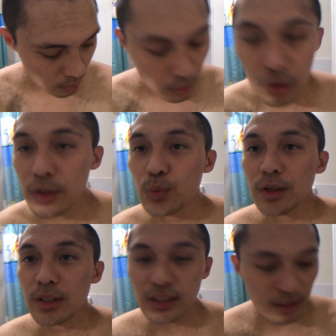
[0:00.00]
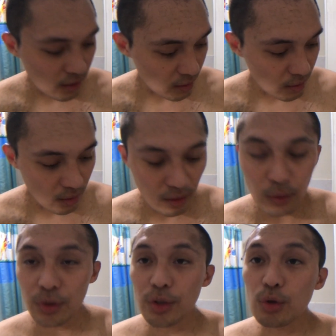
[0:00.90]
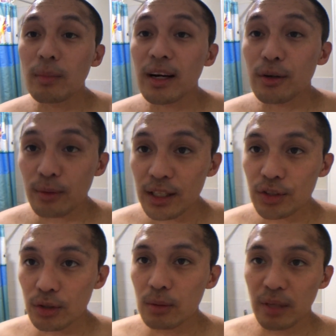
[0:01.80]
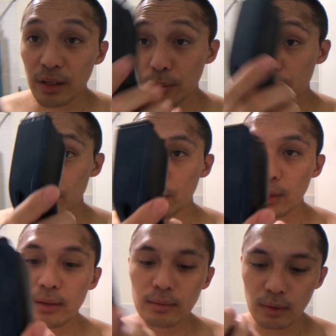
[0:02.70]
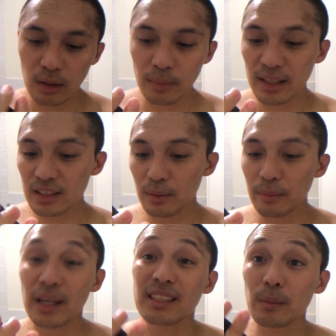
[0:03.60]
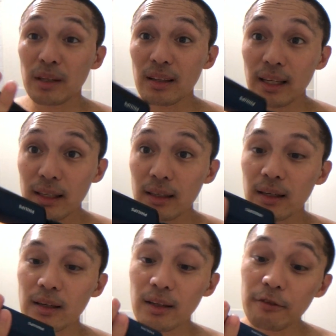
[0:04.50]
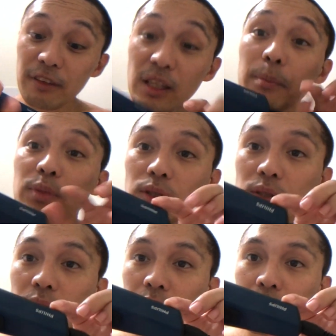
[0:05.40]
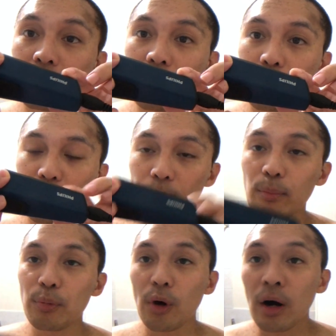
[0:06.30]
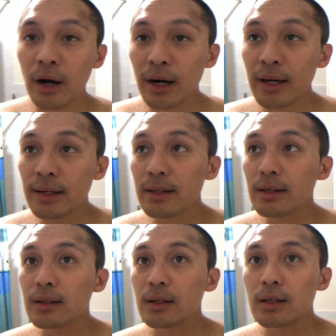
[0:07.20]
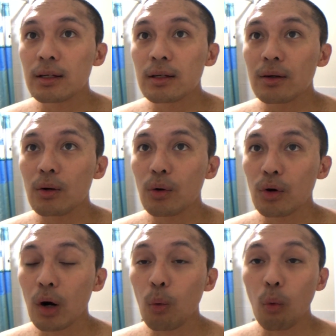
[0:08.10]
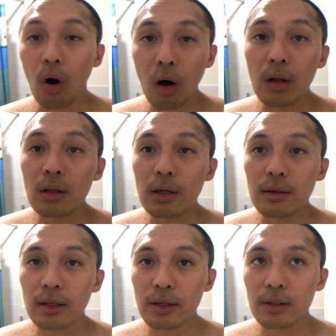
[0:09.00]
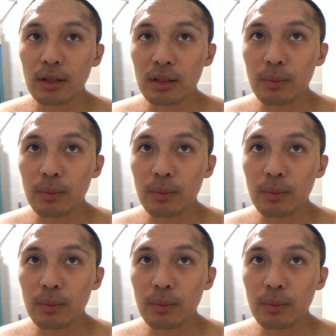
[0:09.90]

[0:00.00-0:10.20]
So I just wanted to say that when you do buy a razor, buy a really good one. Buy something like Philips or a Braun or a Wall, like a